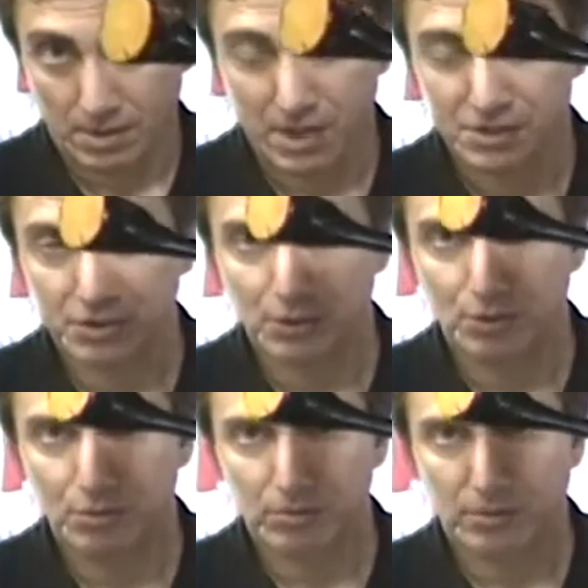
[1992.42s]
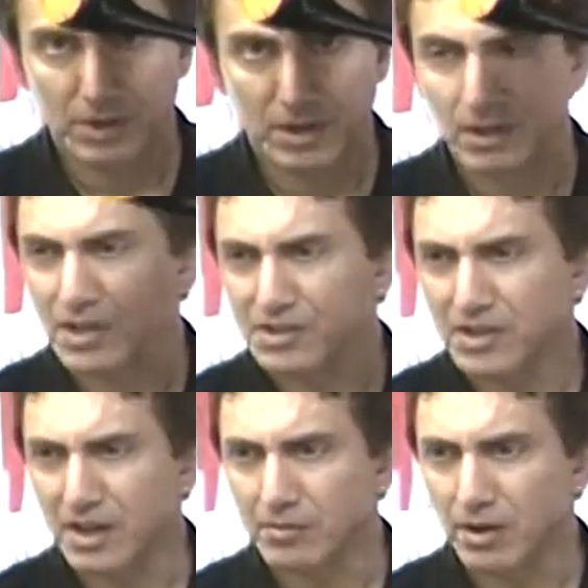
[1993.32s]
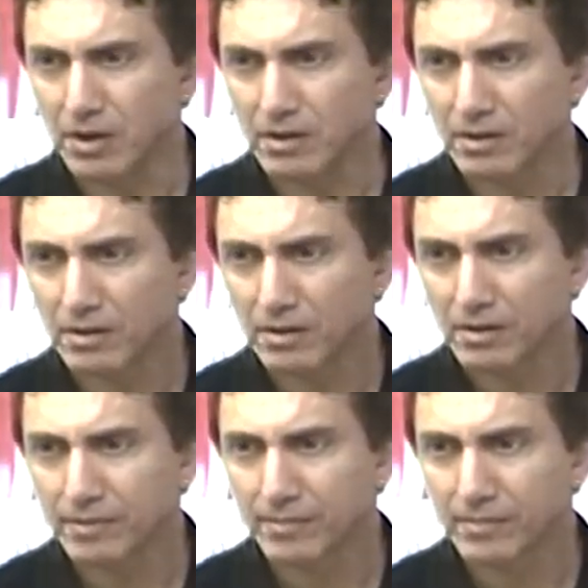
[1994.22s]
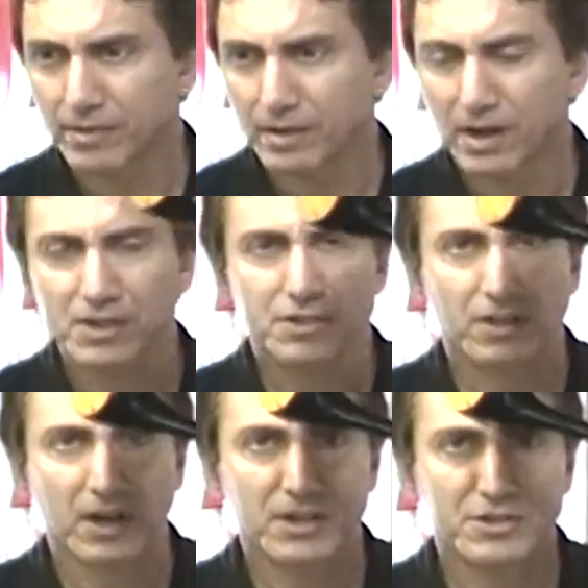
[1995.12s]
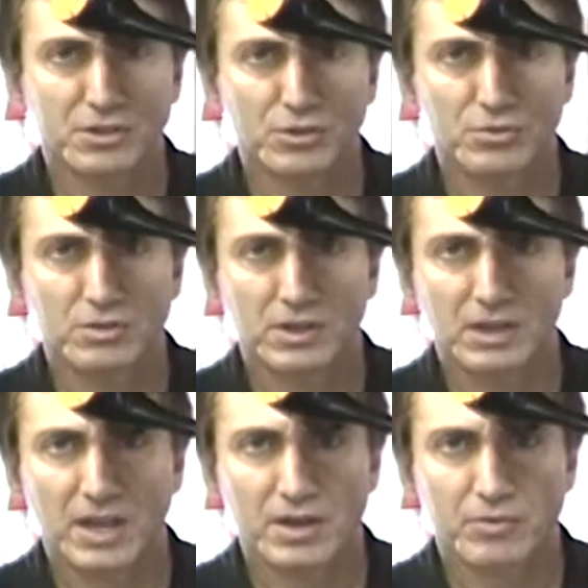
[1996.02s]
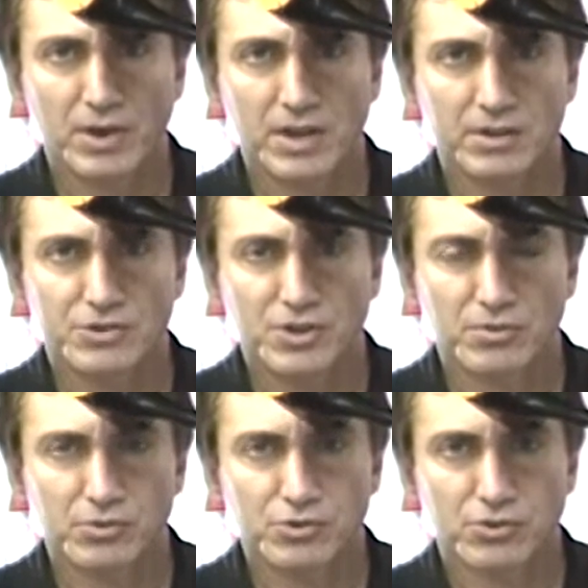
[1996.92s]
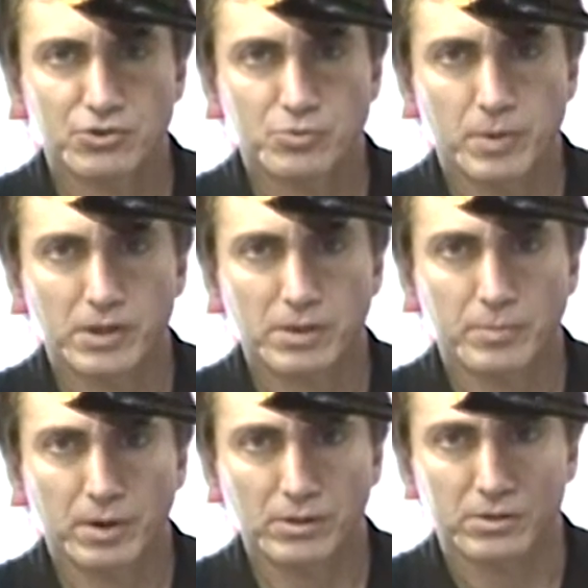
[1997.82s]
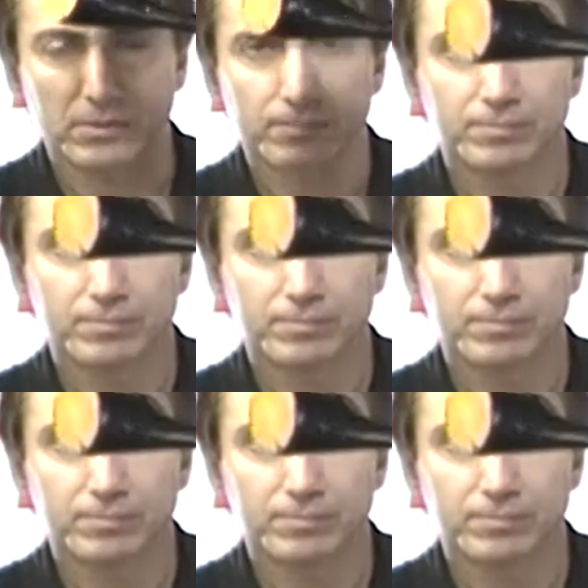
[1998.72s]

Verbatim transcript: I salute okay. the. He's dead, right? Yeah, he's I, dead. I salute the late great General Smedley Butler.